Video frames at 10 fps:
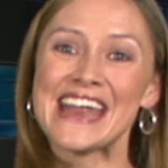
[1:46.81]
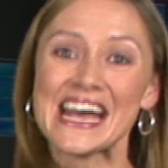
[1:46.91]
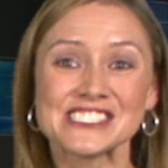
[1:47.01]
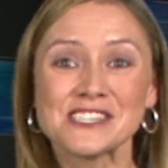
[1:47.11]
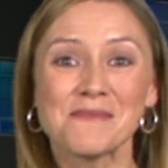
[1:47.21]

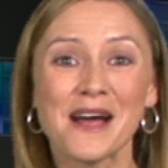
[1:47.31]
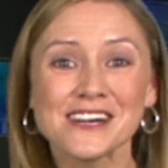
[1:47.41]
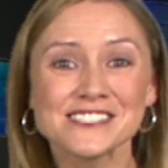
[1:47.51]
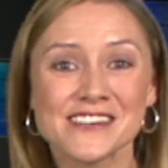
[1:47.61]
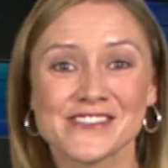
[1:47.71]
National
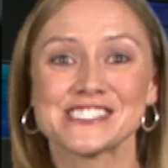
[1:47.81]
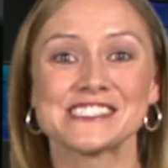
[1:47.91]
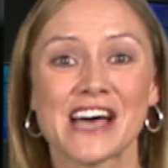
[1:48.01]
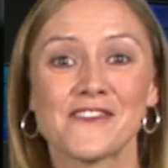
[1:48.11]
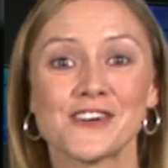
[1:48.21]
Park Service is
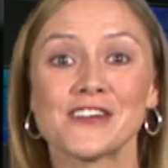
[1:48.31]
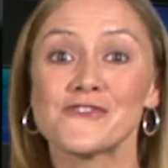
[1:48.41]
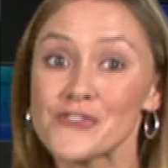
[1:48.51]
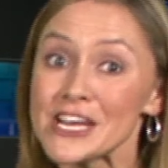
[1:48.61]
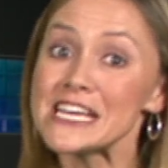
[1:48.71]
offering
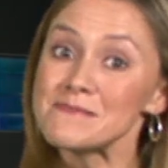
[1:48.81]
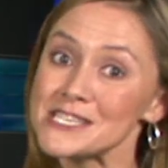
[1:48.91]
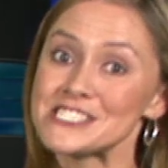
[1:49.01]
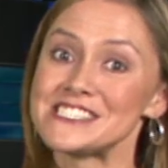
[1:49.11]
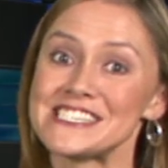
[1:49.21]
free
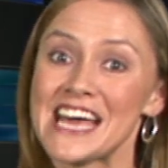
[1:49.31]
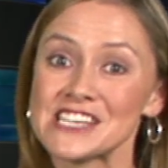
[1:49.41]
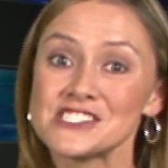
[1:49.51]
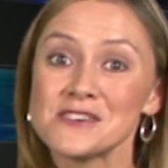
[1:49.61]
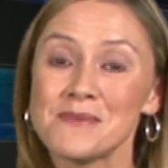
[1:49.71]
admission to
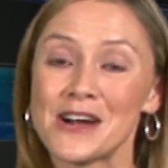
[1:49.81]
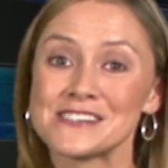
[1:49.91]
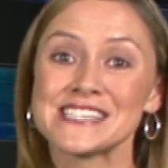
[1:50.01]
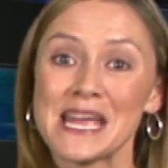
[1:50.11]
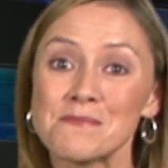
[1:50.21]
national
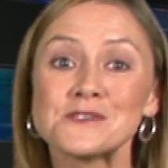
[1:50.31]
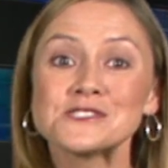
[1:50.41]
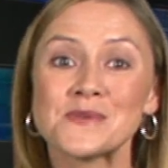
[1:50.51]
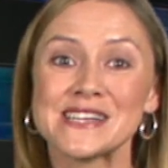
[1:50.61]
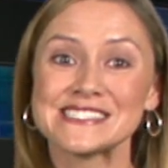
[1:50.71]
parks April
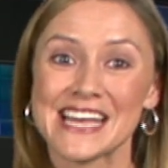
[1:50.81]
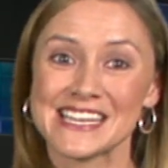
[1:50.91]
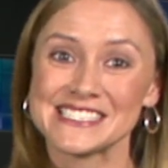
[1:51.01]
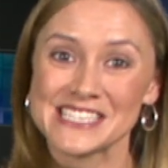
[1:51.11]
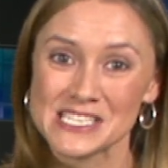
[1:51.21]

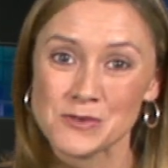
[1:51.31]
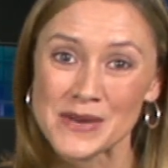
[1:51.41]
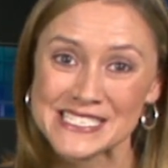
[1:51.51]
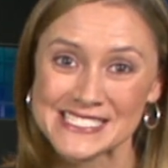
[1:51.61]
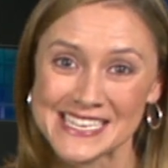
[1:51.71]
22nd to the
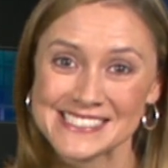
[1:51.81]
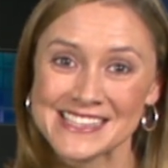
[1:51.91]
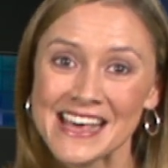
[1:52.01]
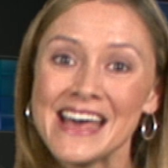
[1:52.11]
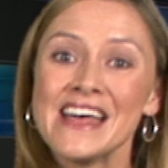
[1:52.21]
26th.
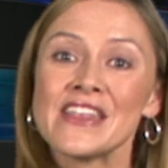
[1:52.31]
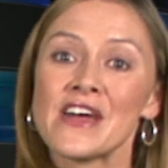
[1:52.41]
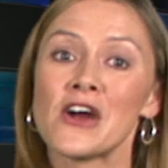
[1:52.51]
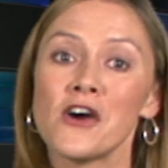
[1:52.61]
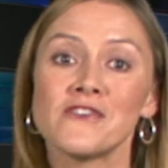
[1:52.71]

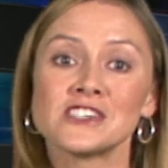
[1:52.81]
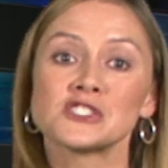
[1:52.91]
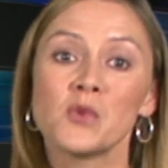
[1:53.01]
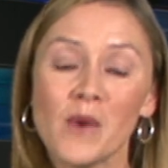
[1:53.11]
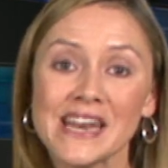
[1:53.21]
There are over
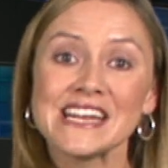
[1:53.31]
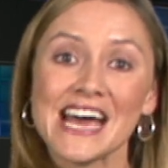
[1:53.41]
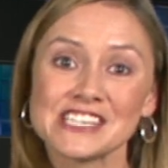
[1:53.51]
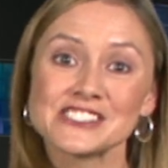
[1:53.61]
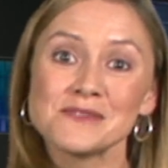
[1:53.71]
20
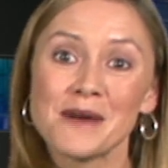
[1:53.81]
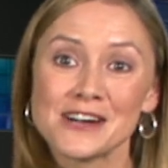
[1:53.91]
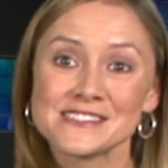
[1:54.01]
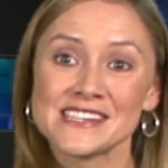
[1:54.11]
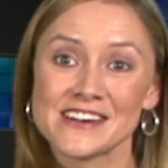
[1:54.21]
national
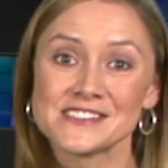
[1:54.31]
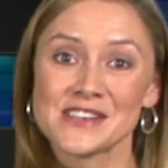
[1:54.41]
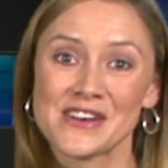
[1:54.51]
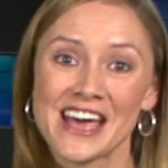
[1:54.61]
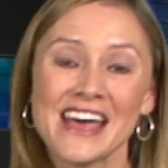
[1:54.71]
parks in
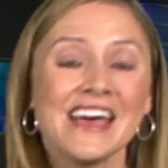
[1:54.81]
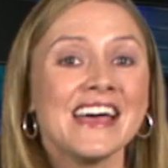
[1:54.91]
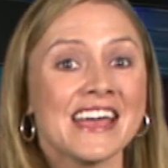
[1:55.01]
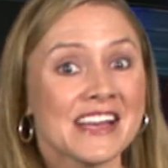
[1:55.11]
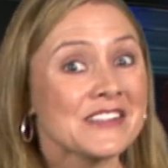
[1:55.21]
Arizona,
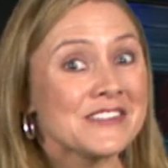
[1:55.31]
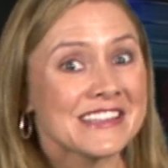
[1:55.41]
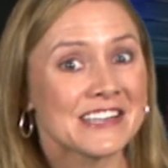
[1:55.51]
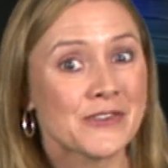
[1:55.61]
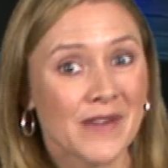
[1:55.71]
including
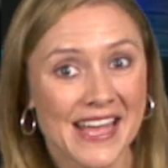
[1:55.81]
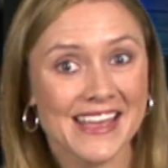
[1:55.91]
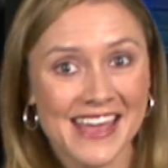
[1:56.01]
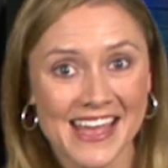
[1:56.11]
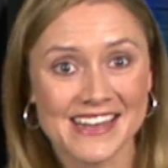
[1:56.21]
the
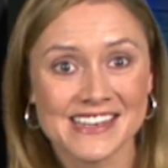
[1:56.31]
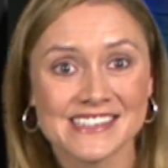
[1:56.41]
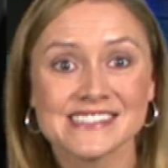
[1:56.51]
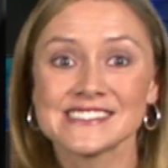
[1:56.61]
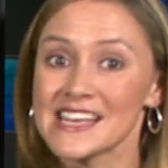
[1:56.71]
Grand
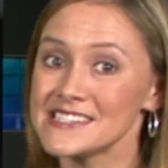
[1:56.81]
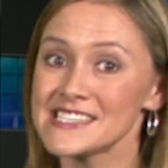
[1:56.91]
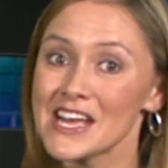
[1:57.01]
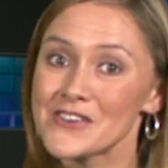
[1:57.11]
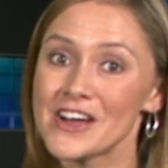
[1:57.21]
Canyon,
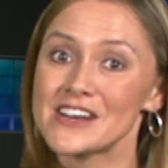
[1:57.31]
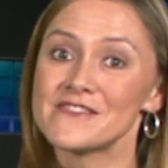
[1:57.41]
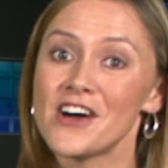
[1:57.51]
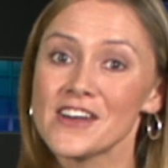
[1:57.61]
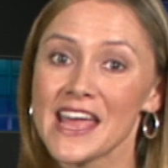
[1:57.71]
Sunset Crater
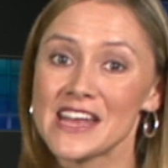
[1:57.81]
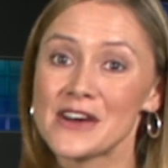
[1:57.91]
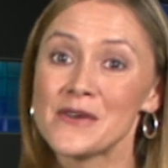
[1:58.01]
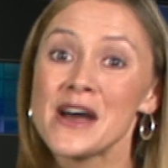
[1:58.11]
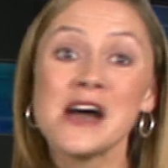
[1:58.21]

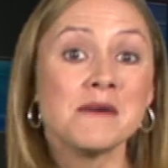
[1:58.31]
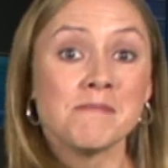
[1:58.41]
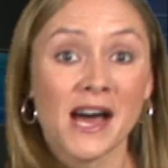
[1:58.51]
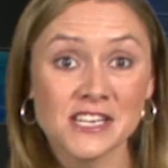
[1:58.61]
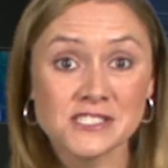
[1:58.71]
Volcano,
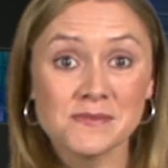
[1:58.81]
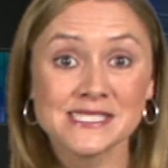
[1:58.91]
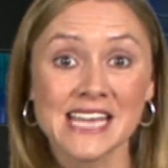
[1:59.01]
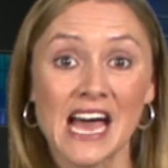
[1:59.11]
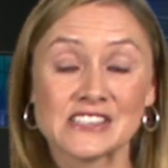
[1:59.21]

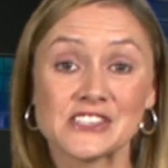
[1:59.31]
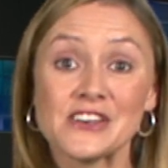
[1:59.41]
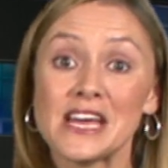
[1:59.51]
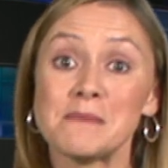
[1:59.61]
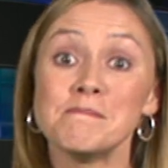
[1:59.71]
Montezuma's
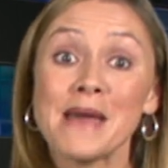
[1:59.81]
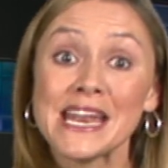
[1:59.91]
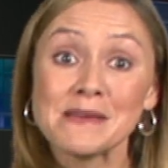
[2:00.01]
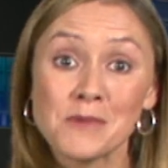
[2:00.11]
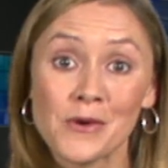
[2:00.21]
Castle, and
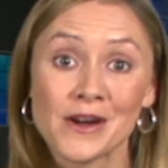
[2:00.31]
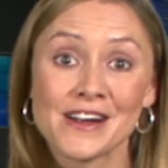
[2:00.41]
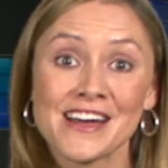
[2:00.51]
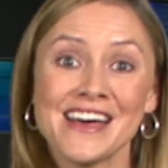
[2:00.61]
many more.